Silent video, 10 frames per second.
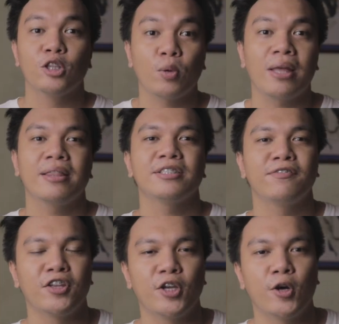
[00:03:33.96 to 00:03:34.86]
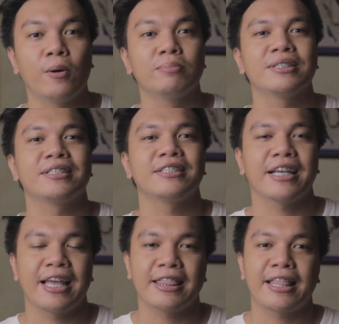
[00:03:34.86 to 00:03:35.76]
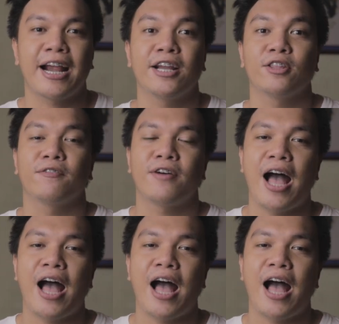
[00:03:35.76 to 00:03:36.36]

To end this video, I'm just sick and tired of